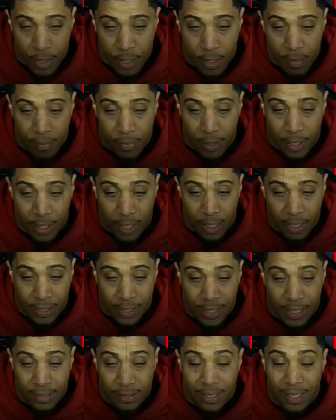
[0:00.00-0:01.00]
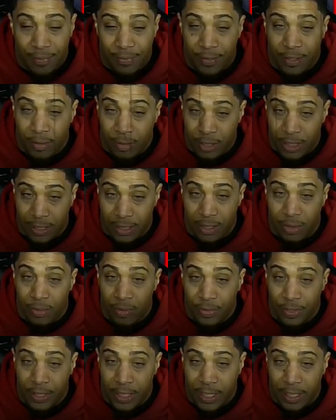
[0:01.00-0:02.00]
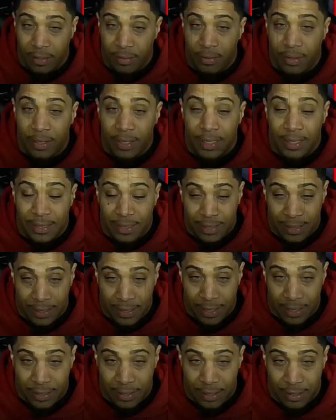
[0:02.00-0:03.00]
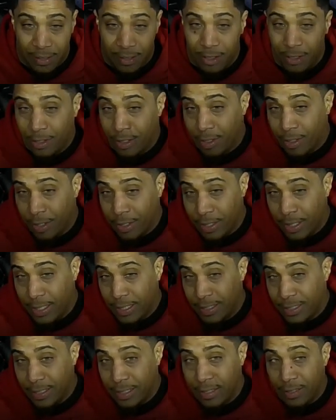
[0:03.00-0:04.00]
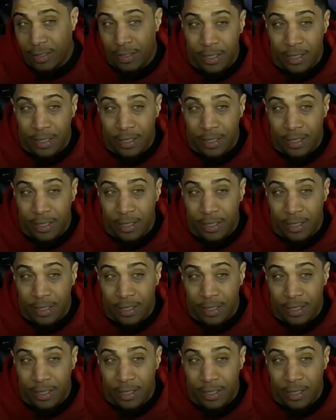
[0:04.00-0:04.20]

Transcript: But uh yeah, definitely go check this movie out. It's a six. Sturdy likes it.